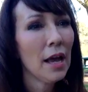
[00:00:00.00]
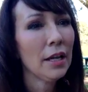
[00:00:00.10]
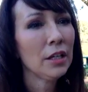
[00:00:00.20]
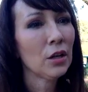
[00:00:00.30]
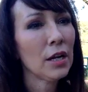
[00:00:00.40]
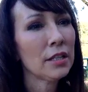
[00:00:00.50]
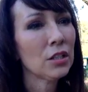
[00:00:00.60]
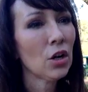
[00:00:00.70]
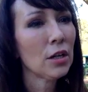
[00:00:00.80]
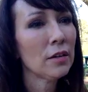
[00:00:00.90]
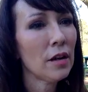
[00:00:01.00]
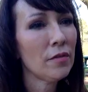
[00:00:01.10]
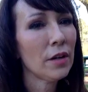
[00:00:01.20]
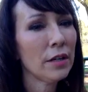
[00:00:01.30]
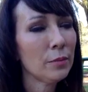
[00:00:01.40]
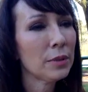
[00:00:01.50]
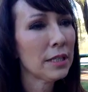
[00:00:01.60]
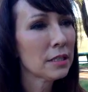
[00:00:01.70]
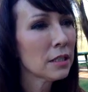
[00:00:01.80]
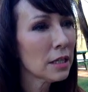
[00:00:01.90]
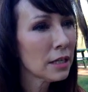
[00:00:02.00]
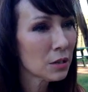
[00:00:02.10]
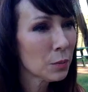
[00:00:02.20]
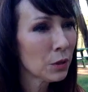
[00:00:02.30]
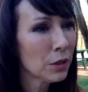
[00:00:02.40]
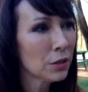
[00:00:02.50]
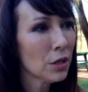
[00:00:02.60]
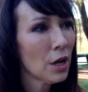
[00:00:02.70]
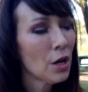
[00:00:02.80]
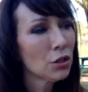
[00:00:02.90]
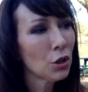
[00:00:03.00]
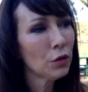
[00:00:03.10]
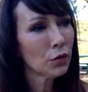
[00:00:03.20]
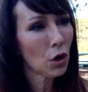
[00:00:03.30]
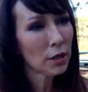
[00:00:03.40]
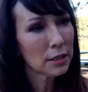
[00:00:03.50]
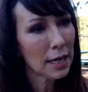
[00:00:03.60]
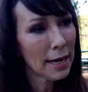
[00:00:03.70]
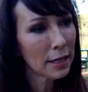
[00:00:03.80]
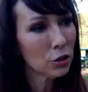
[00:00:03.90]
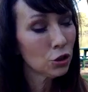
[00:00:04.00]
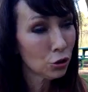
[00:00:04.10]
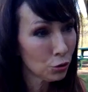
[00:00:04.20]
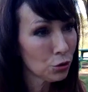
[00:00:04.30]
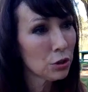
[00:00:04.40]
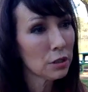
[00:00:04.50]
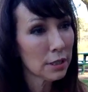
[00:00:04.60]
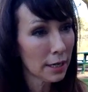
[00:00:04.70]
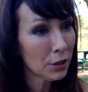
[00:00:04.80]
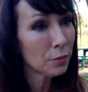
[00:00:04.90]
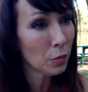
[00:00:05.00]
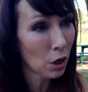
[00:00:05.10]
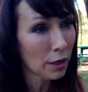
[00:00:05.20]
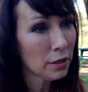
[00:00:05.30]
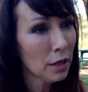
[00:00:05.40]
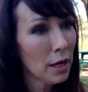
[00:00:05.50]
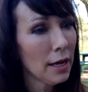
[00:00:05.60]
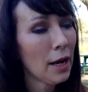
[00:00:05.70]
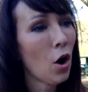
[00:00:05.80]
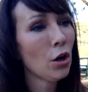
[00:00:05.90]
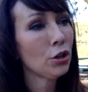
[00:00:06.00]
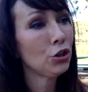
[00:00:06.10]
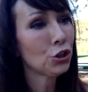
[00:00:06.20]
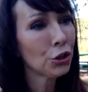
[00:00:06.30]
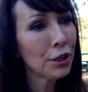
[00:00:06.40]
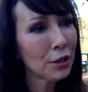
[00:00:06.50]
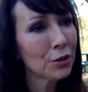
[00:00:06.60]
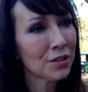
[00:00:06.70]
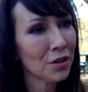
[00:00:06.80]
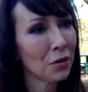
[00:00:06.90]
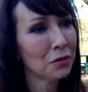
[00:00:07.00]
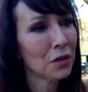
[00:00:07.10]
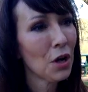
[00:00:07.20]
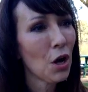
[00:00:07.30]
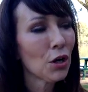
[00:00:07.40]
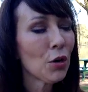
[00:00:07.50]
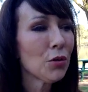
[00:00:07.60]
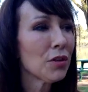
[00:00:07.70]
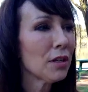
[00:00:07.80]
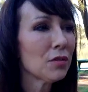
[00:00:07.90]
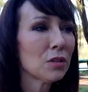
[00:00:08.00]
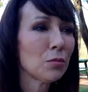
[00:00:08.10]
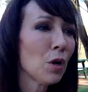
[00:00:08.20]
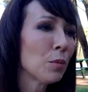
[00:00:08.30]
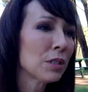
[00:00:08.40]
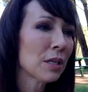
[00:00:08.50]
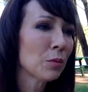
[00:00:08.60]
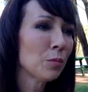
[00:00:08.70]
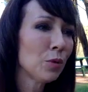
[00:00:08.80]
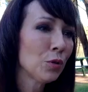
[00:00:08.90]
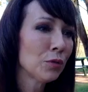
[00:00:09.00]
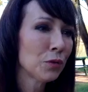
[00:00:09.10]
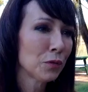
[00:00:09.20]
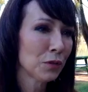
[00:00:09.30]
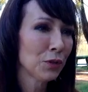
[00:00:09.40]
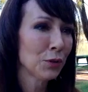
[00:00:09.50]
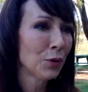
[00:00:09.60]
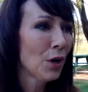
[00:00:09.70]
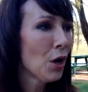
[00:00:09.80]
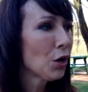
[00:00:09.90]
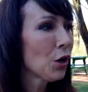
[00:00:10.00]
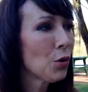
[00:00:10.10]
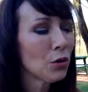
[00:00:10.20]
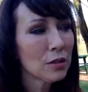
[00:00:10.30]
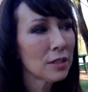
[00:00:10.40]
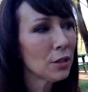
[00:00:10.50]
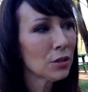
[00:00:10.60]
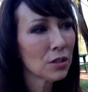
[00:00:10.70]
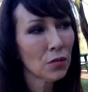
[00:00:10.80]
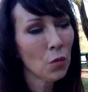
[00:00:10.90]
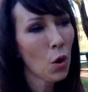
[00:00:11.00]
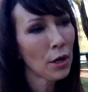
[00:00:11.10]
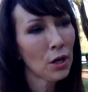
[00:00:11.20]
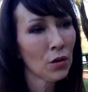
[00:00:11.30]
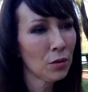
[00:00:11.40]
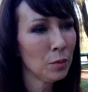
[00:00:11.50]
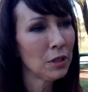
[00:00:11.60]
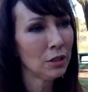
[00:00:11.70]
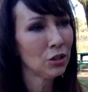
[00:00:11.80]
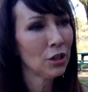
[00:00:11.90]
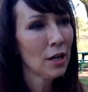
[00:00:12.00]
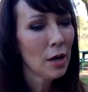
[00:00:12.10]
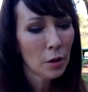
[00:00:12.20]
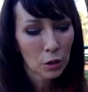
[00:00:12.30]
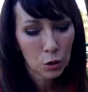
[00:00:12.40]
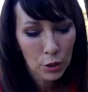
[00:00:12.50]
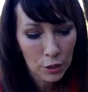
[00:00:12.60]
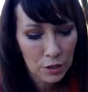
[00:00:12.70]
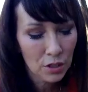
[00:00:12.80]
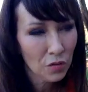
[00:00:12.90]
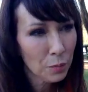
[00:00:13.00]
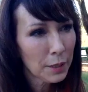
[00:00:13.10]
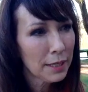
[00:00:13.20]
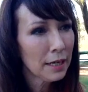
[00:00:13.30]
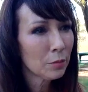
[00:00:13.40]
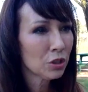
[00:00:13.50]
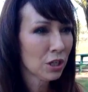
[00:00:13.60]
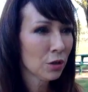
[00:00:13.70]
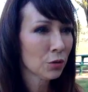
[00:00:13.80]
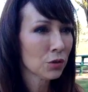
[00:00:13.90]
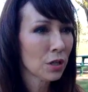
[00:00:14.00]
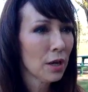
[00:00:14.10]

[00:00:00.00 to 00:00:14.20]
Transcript: It's not a very pleasant experience. So you've got to choose to take your mind on a journey yourself. Go think of some moments that were beautiful for you. Go see yourself walking on the beach. Look at yourself picking up shells.